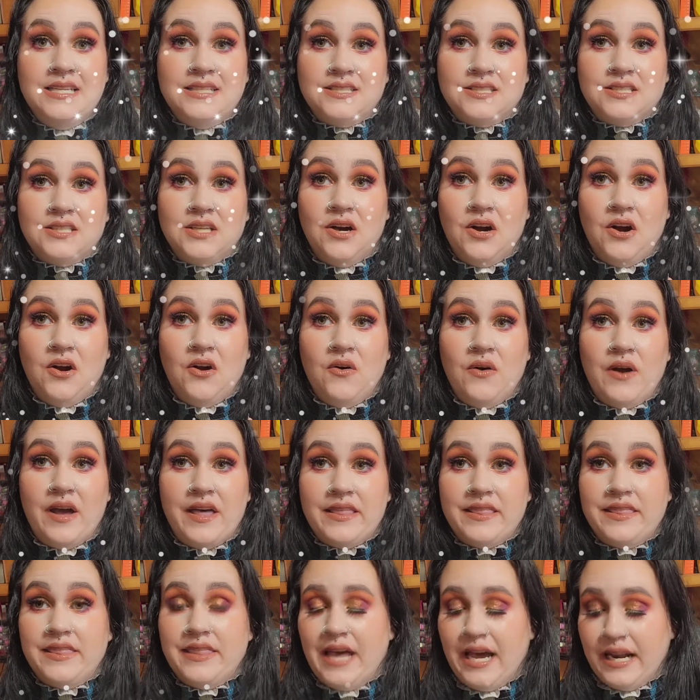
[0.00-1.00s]
So
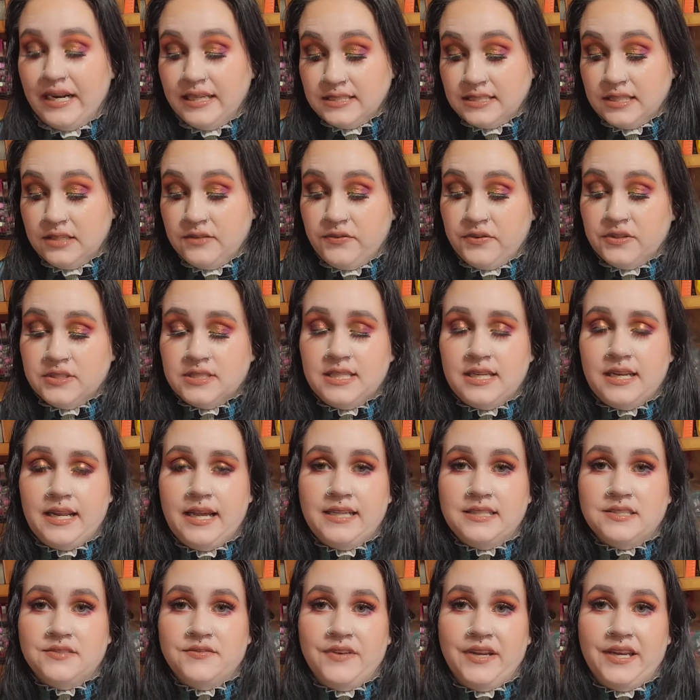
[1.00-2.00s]
that is it for
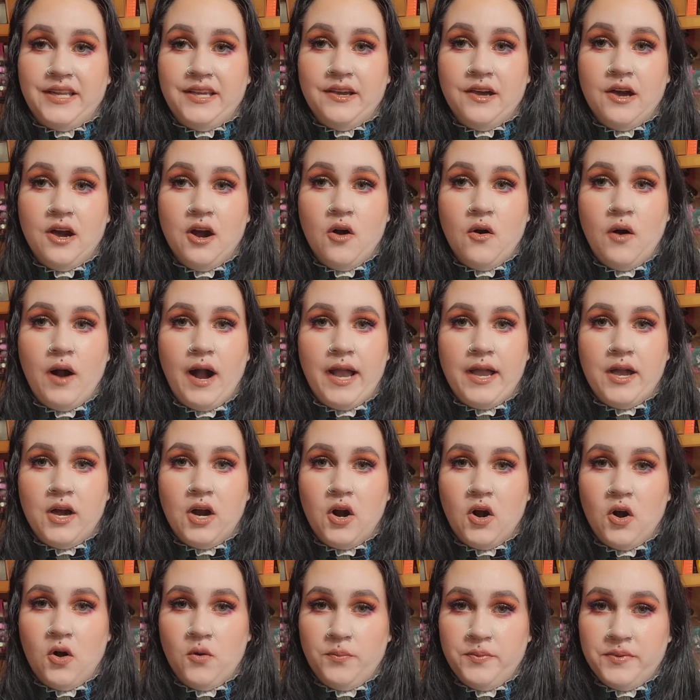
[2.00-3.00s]
today's video. I
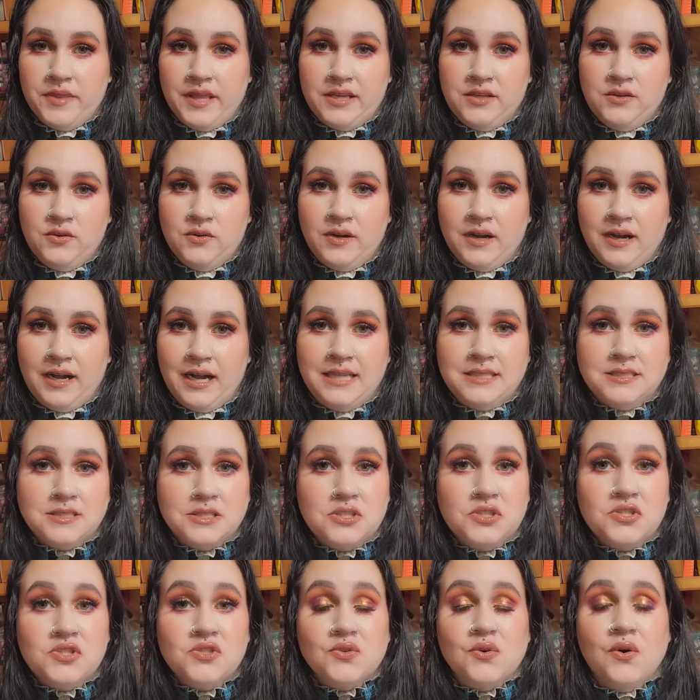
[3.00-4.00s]
hope that you guys
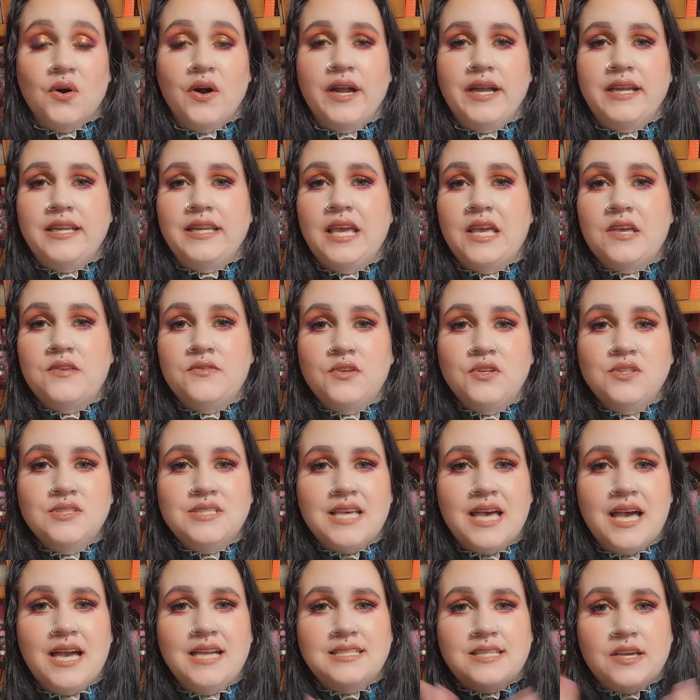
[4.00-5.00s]
enjoyed. If you
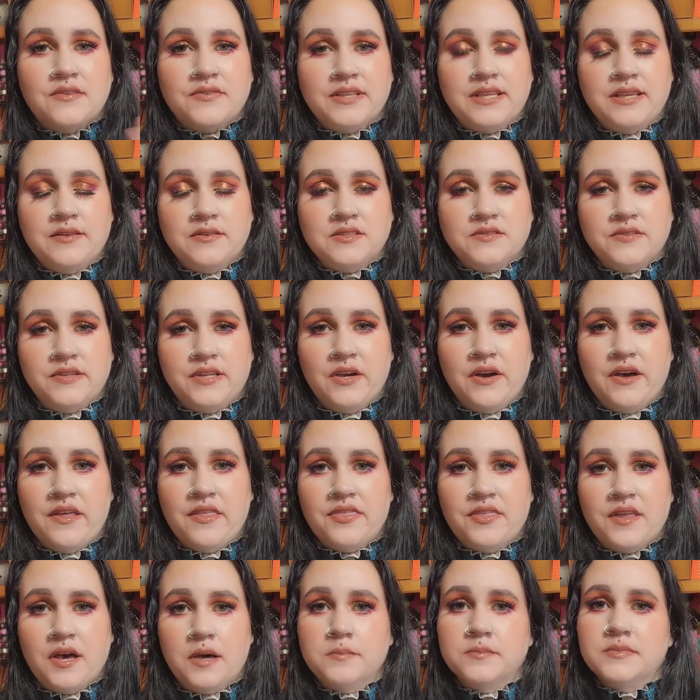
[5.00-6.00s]
did, definitely give this video a
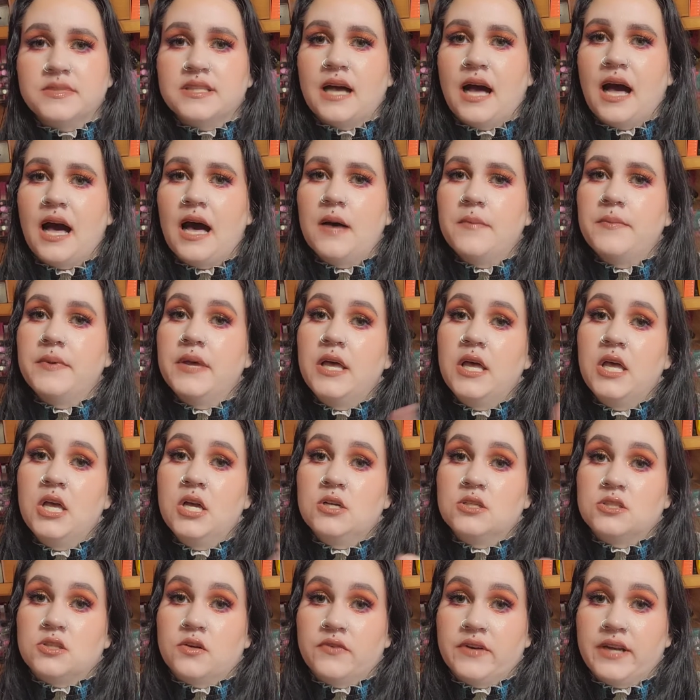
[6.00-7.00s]
thumbs up.
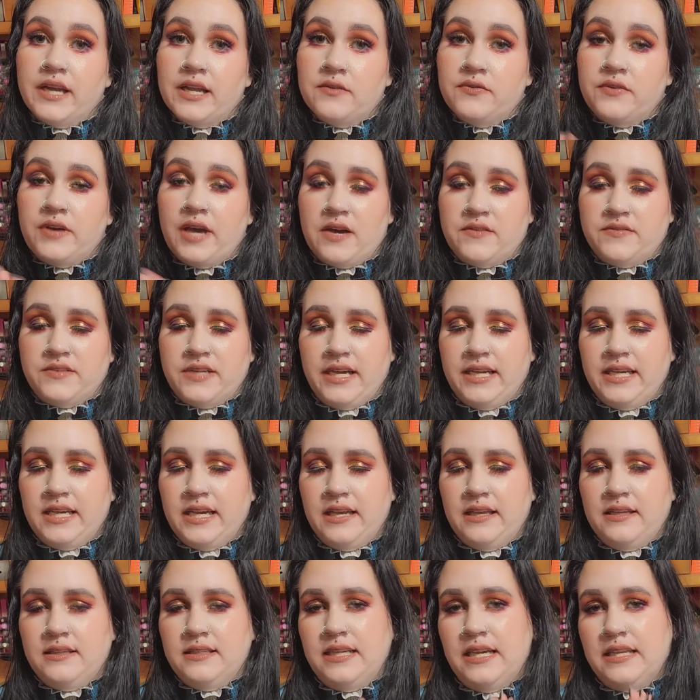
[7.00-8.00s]
Don't forget, if you have not
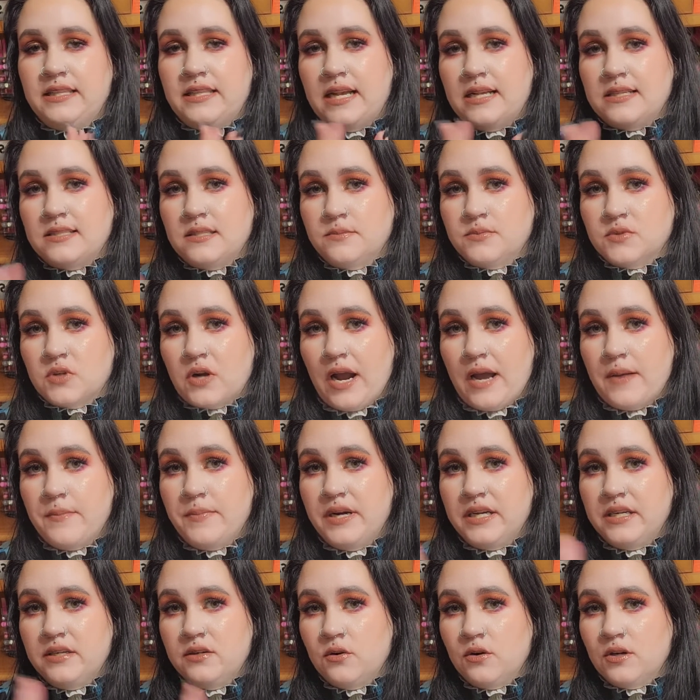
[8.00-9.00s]
hit that subscribe
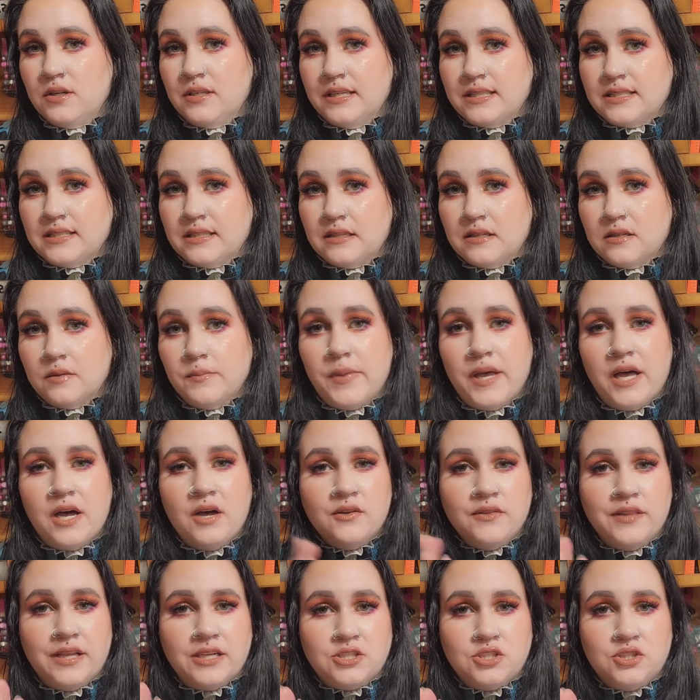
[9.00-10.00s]
button or click the little
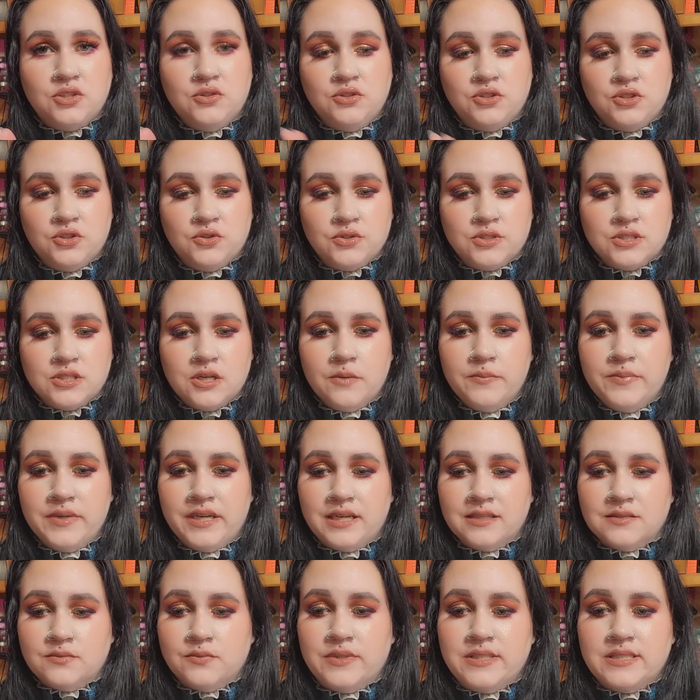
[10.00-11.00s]
bell, that you do so,
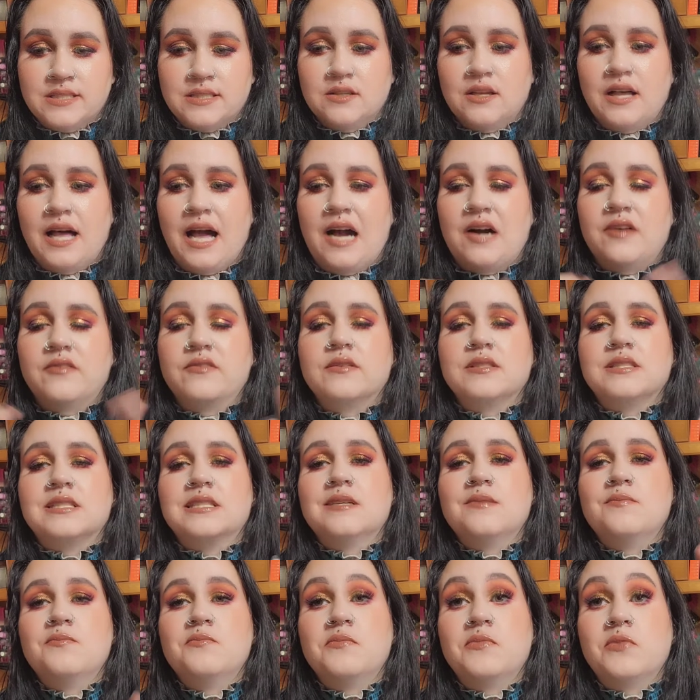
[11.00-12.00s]
because we still have
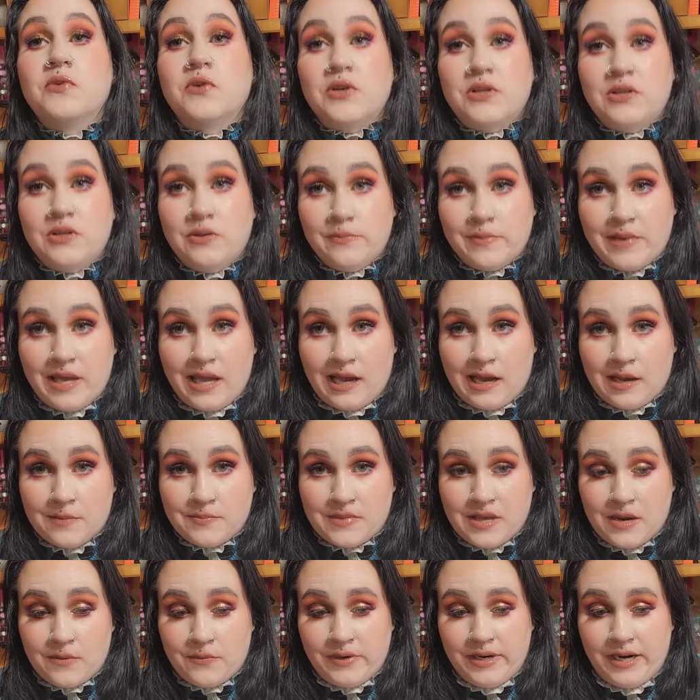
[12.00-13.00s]
some more new
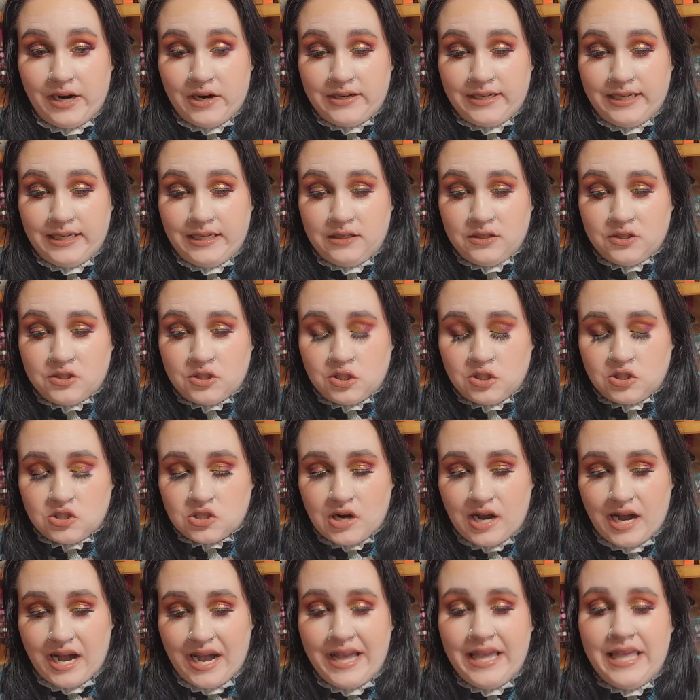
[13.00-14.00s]
makeup that we are needing to
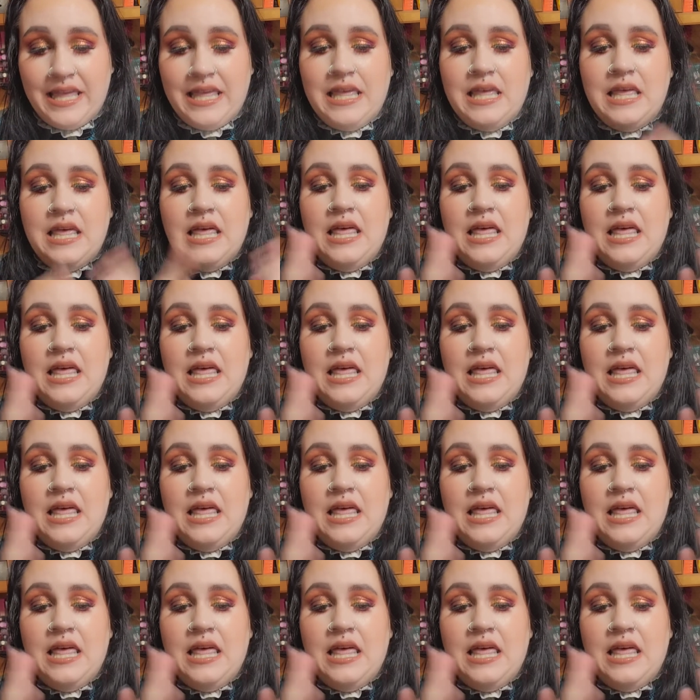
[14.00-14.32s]
try.